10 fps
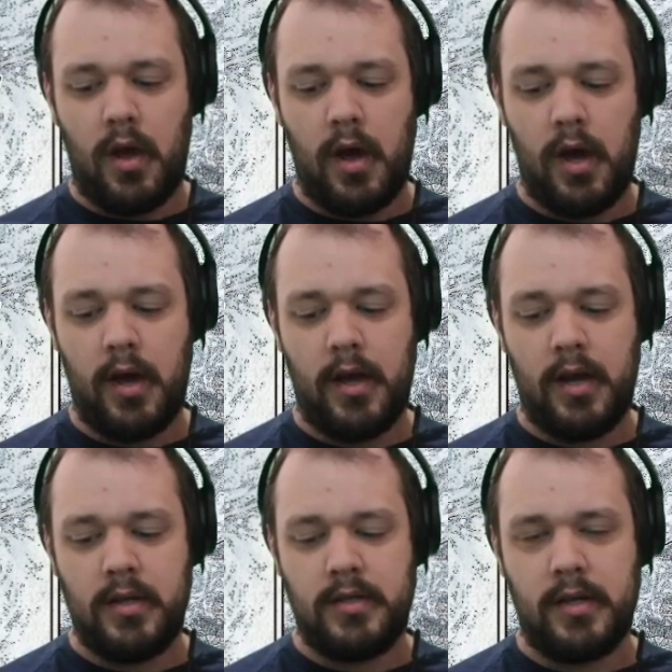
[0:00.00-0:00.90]

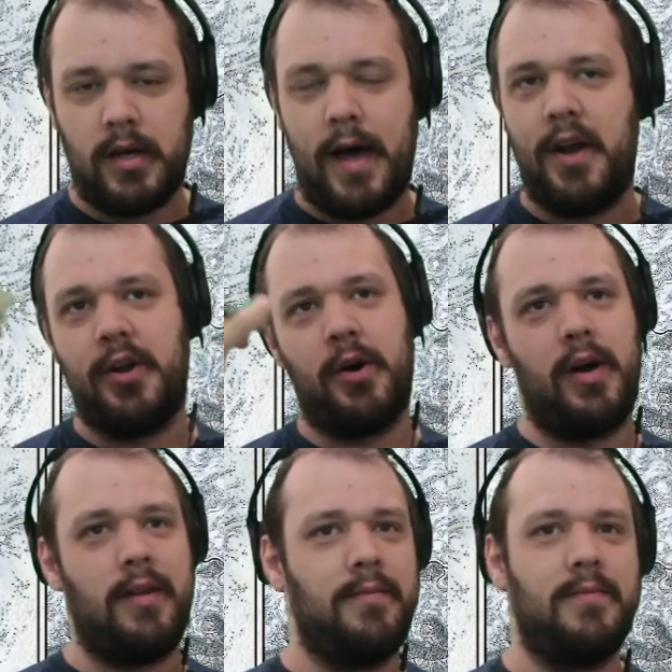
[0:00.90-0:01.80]
and I don't
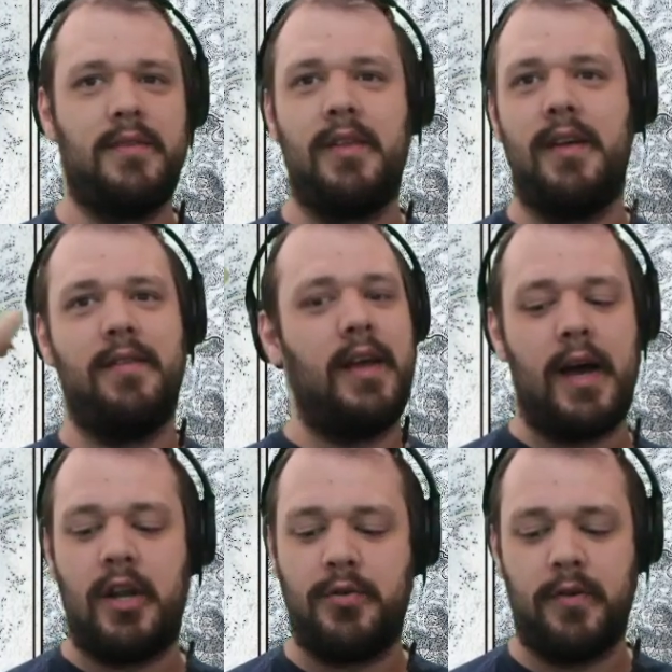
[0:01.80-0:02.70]
know, they
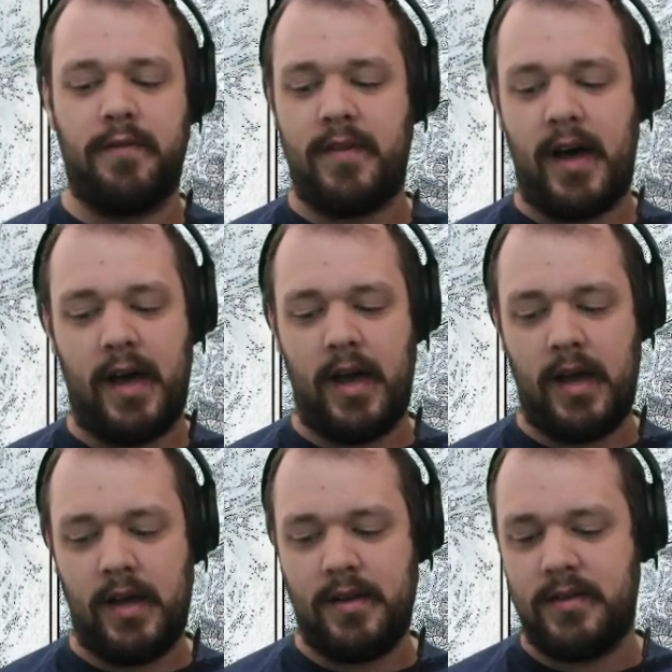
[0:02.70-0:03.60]
got into a
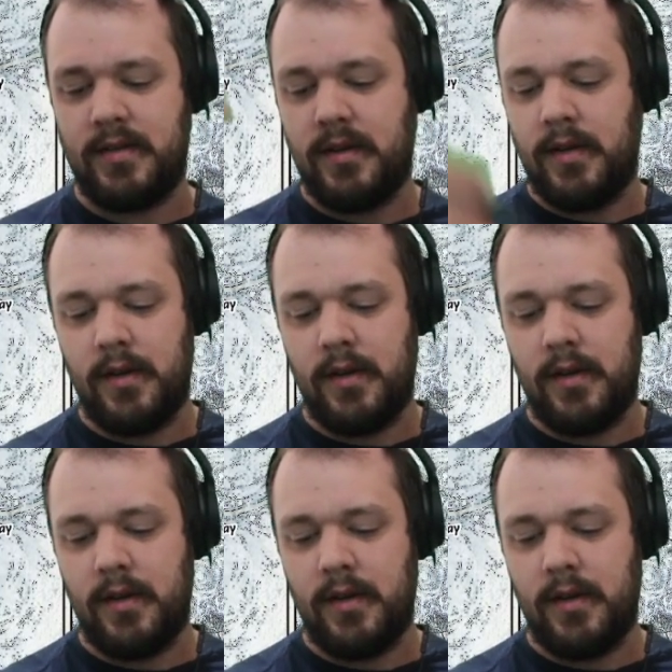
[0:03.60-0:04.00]
fight,